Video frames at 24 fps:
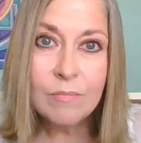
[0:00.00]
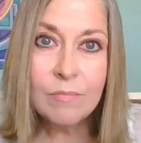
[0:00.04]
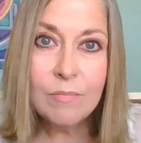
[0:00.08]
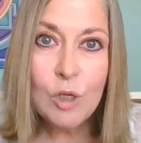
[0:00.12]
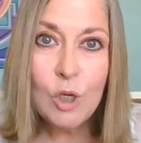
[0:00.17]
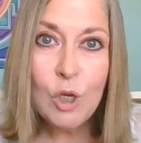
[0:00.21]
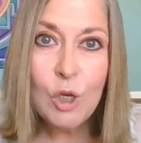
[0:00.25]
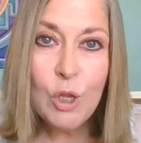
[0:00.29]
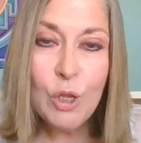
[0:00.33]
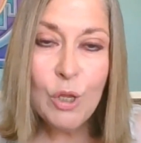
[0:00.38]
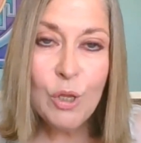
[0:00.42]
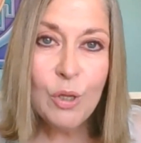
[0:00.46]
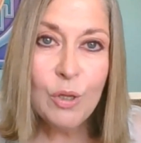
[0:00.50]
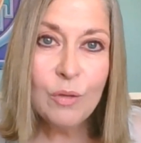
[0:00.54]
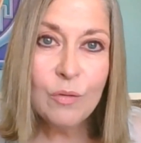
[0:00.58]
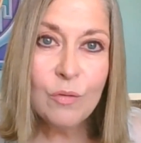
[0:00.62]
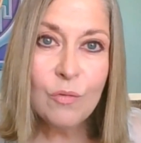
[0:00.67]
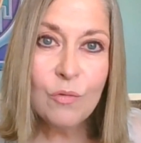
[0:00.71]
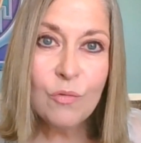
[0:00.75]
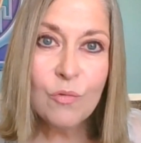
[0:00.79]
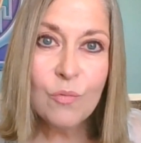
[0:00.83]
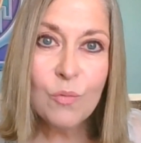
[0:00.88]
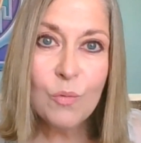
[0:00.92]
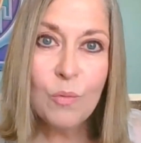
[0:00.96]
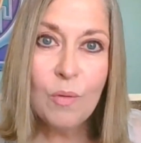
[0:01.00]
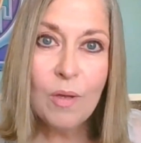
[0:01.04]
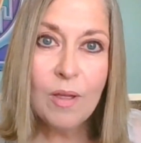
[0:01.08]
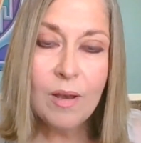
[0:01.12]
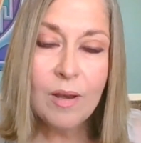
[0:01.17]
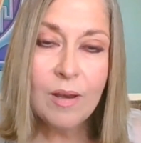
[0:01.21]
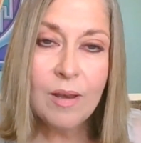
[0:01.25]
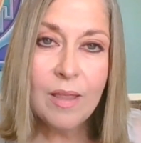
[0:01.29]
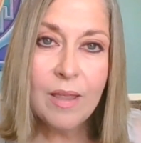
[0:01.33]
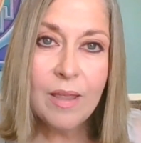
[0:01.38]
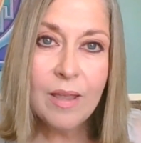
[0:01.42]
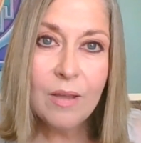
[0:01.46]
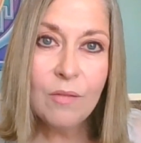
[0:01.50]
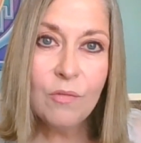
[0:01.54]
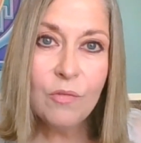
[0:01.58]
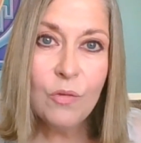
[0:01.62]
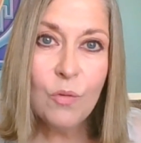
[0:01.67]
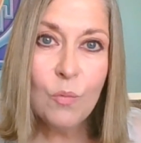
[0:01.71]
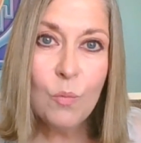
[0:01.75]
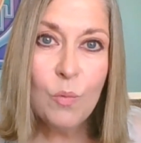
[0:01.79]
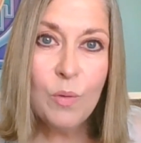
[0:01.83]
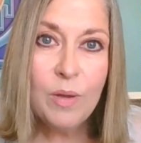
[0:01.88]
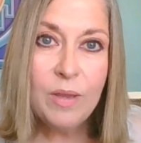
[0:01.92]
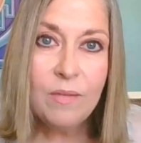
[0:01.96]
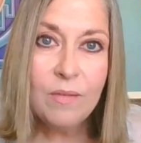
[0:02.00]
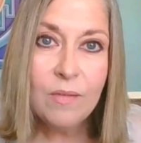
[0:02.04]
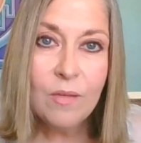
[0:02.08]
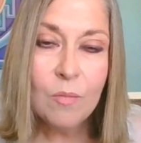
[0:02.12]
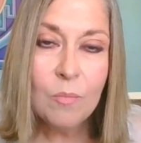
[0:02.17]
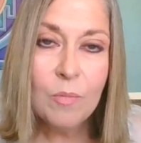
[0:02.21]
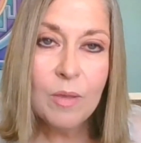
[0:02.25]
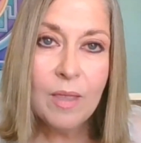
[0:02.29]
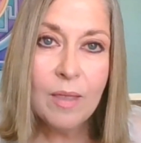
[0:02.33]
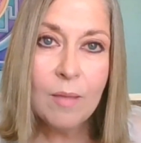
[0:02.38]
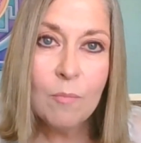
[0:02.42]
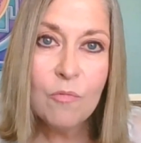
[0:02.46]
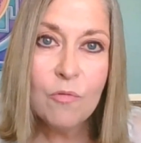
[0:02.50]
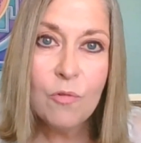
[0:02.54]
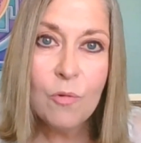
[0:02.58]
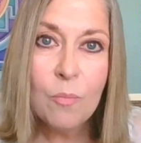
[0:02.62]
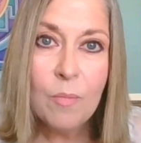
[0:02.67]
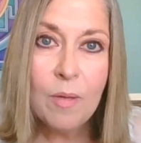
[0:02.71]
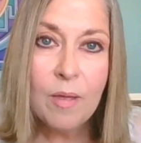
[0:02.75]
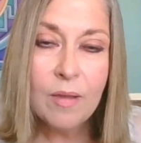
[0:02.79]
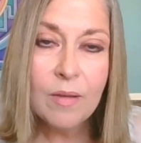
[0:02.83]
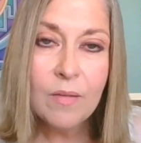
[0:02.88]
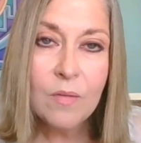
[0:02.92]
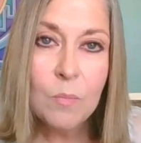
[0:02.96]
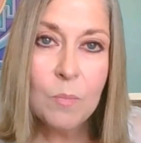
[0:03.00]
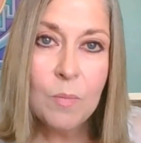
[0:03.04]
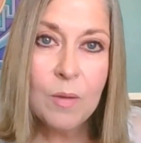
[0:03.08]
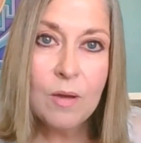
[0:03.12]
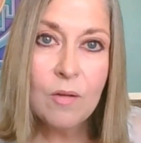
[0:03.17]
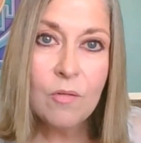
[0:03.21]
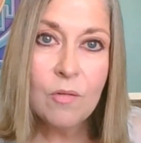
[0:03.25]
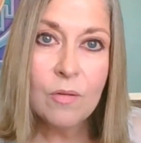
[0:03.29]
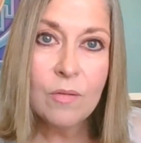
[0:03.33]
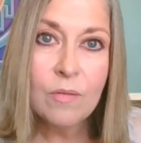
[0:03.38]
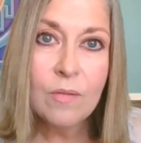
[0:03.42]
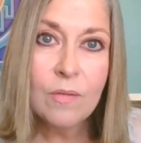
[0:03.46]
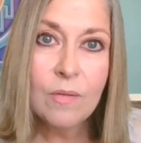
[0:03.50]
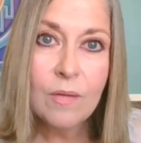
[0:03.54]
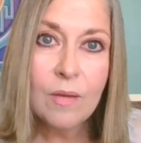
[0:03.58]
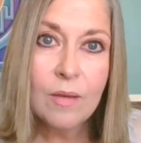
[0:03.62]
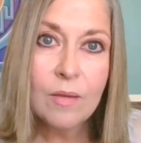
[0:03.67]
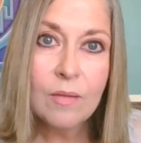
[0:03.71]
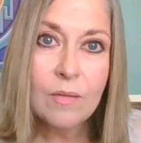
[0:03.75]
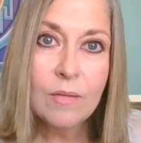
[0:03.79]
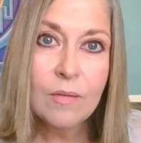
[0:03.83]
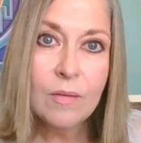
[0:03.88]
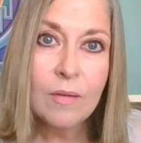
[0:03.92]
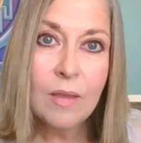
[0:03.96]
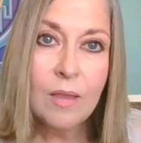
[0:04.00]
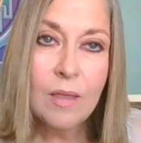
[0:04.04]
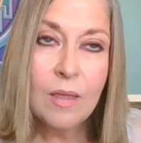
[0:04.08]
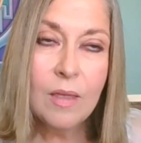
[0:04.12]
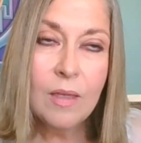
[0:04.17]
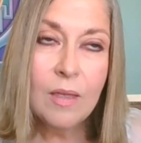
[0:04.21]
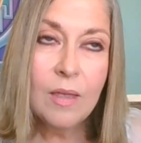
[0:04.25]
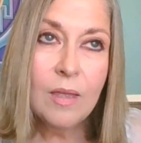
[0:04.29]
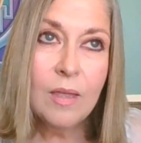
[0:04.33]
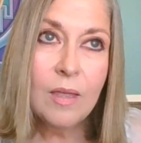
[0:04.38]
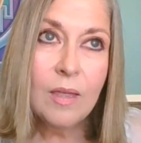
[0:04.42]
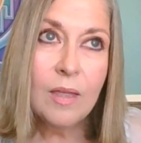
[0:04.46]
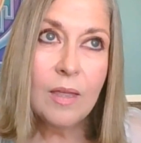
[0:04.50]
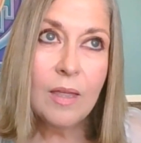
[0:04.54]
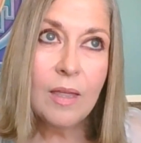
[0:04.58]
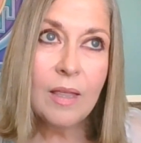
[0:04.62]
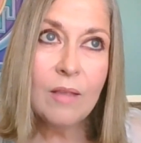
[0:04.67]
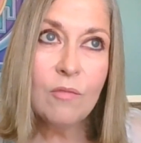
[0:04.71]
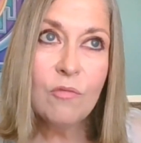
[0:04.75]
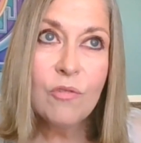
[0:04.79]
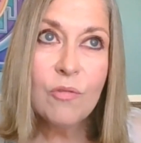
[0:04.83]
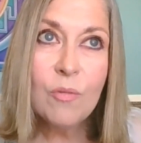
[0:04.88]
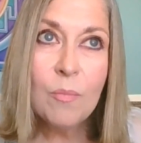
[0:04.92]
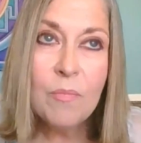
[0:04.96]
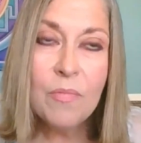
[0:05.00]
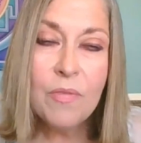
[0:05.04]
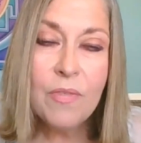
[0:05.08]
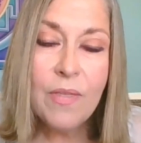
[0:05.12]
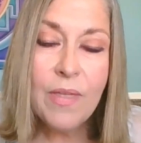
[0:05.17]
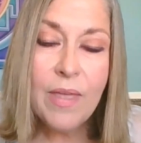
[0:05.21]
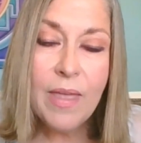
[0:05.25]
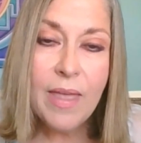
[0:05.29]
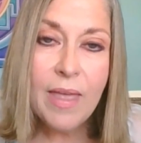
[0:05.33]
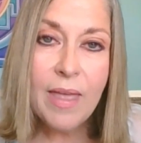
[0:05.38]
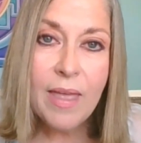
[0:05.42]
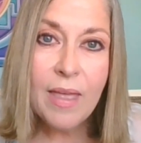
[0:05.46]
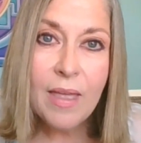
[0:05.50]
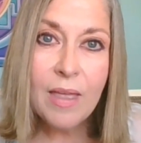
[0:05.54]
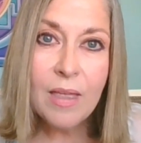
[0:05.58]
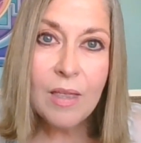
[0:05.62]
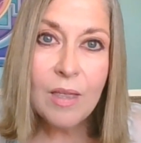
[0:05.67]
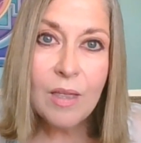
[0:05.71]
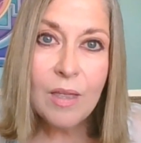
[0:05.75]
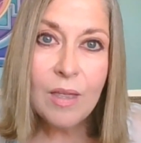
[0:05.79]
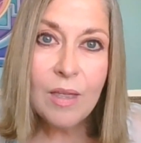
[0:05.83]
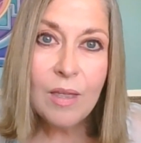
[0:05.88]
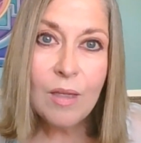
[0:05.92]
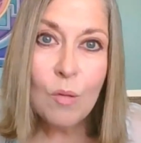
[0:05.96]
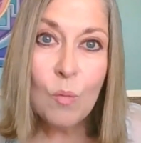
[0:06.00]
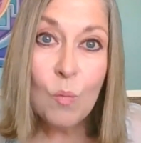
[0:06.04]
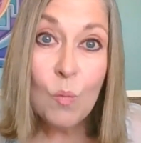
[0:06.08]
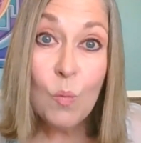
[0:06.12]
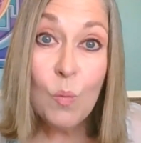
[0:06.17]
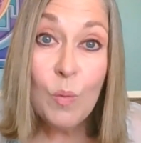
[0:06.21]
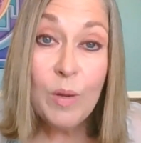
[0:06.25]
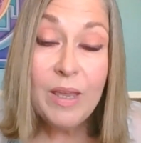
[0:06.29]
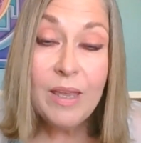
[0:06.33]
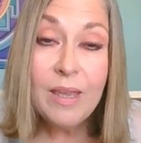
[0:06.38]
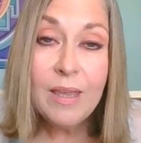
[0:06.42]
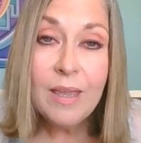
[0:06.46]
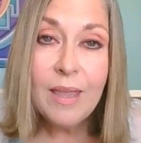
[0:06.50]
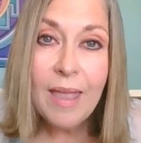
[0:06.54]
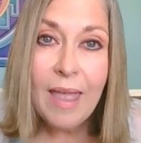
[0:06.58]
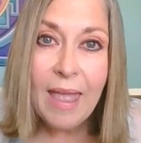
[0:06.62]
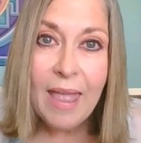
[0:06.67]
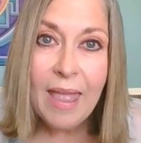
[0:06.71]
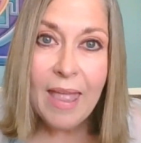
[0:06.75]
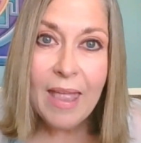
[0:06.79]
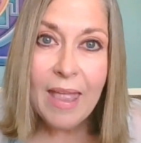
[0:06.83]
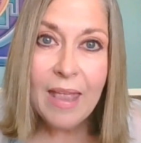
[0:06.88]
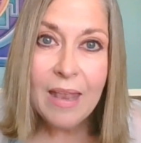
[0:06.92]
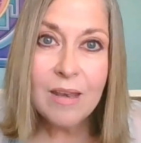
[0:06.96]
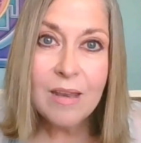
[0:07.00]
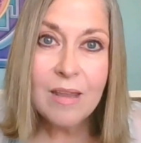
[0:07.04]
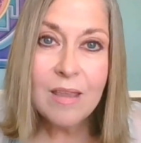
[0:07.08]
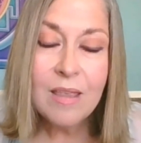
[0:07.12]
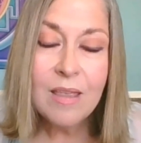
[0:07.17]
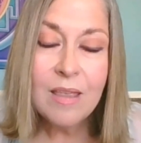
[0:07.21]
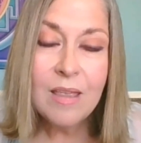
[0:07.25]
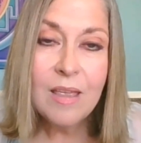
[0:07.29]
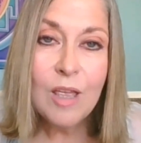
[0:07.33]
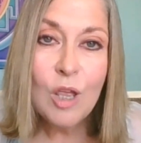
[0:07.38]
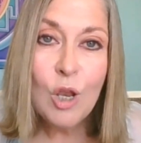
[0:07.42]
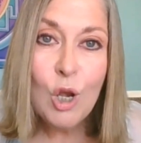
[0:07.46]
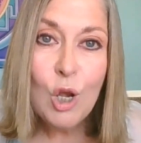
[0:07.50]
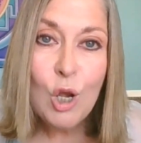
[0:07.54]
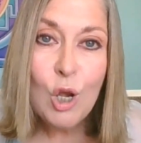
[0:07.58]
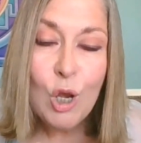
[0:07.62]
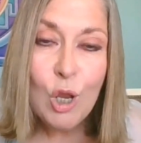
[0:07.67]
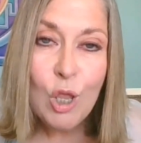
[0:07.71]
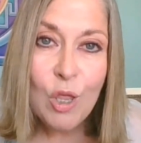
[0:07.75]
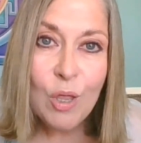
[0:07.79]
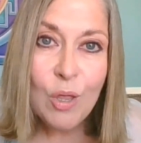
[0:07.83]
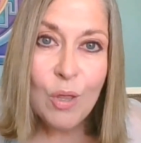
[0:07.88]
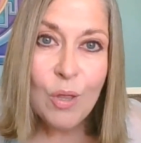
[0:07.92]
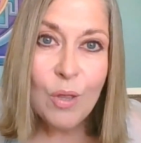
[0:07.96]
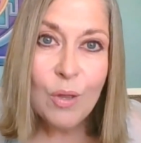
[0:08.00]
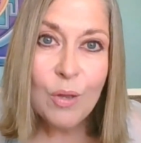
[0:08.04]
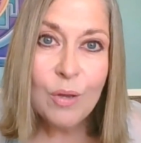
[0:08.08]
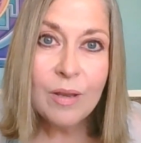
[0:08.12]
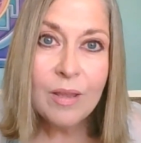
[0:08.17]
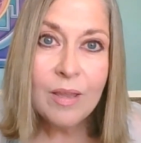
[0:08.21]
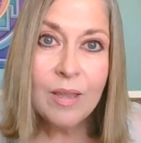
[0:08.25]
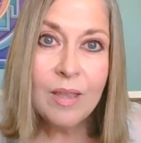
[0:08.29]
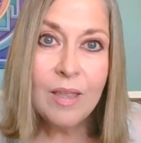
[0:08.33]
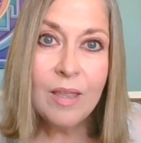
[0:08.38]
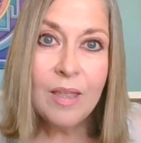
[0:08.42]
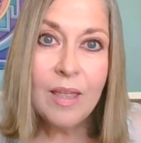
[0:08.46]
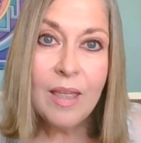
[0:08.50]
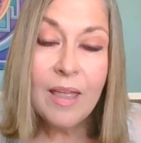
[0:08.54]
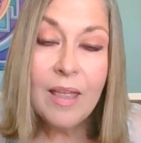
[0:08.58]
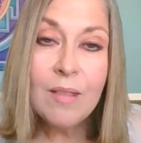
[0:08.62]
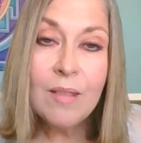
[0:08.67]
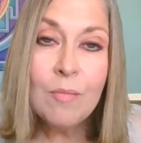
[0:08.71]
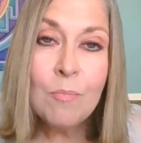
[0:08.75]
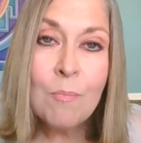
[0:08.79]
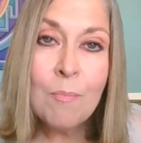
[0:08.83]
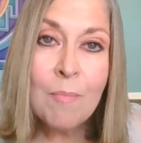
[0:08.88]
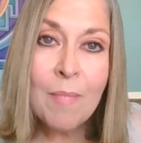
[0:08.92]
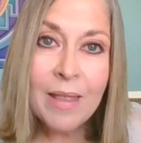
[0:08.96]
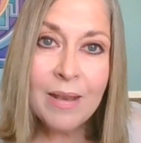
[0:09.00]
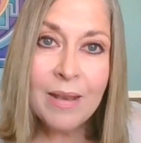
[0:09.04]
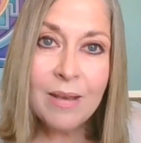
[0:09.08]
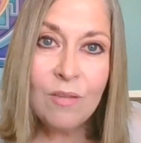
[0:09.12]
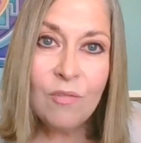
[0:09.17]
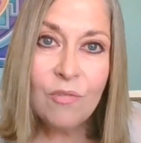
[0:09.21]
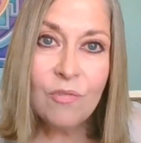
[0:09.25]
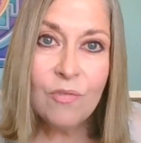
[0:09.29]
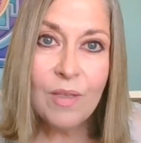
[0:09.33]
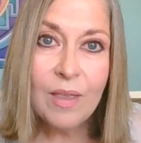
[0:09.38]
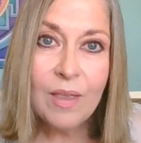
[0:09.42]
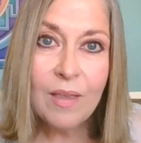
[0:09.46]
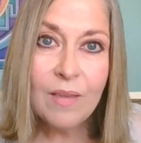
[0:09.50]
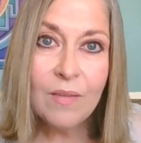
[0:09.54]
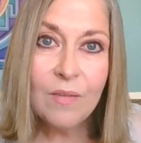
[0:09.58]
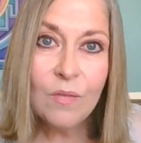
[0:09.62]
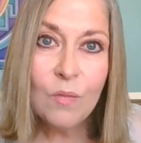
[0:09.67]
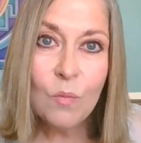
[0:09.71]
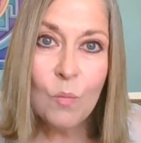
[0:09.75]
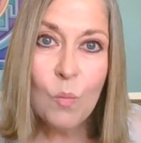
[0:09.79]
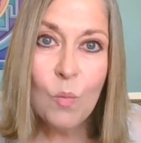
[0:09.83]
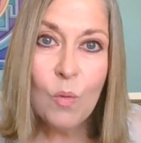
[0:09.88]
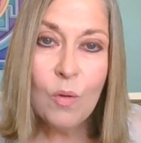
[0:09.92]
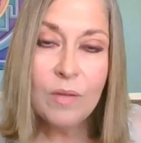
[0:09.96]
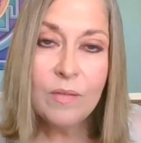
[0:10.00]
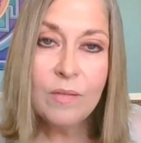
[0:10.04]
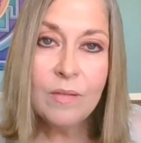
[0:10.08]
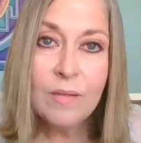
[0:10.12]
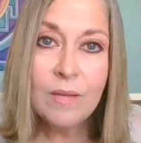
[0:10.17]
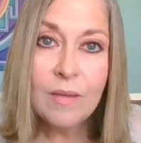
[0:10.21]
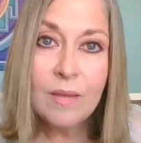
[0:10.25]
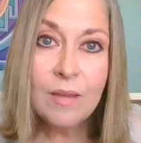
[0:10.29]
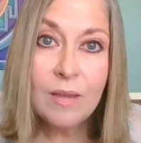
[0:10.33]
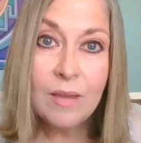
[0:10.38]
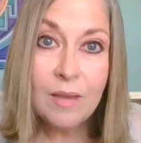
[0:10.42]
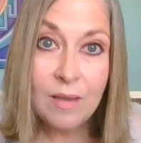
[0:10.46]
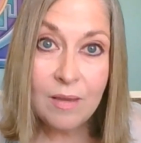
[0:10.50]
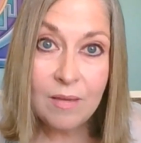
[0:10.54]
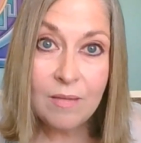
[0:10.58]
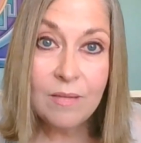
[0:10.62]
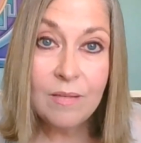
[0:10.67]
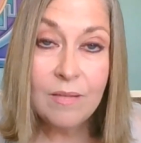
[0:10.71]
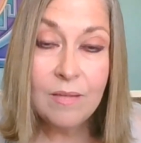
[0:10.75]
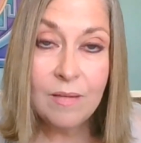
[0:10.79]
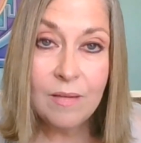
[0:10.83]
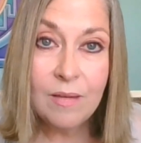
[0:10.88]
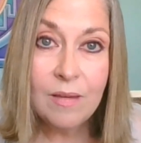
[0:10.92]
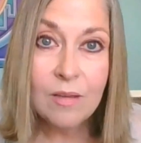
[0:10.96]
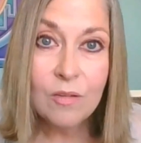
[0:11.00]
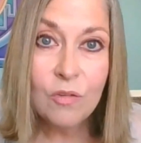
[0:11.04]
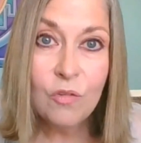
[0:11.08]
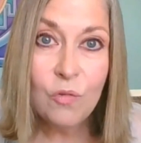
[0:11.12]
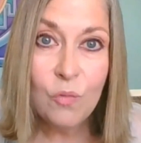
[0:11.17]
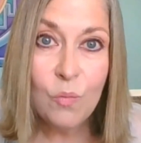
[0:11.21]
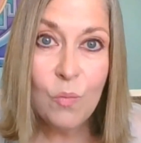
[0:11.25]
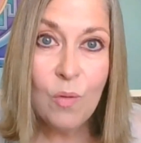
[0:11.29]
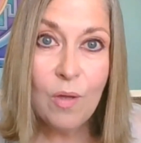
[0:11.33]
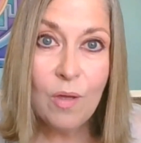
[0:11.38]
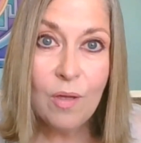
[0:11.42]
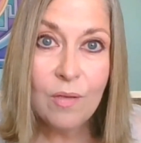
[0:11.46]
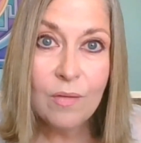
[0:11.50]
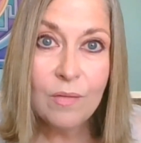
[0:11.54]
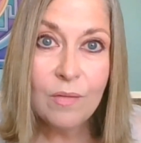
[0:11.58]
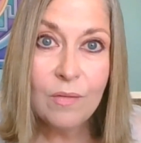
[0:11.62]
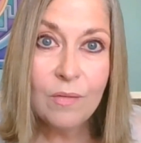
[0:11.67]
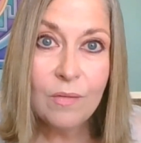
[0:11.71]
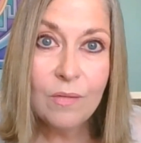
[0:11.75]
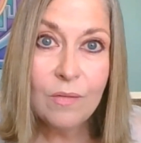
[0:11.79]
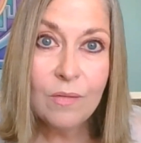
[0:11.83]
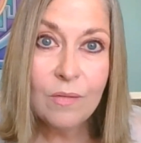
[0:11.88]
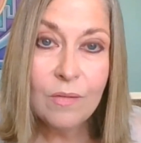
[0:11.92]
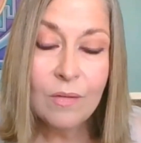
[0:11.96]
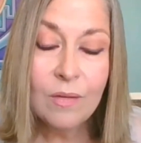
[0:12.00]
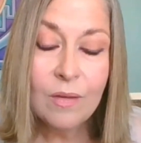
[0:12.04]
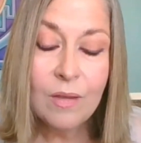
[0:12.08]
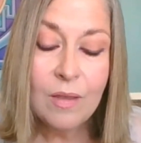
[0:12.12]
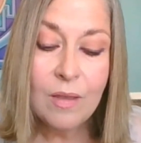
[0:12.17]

learned through our lives, the wisdom came from our experiences. And from there, we can learn and manifest what is dear to us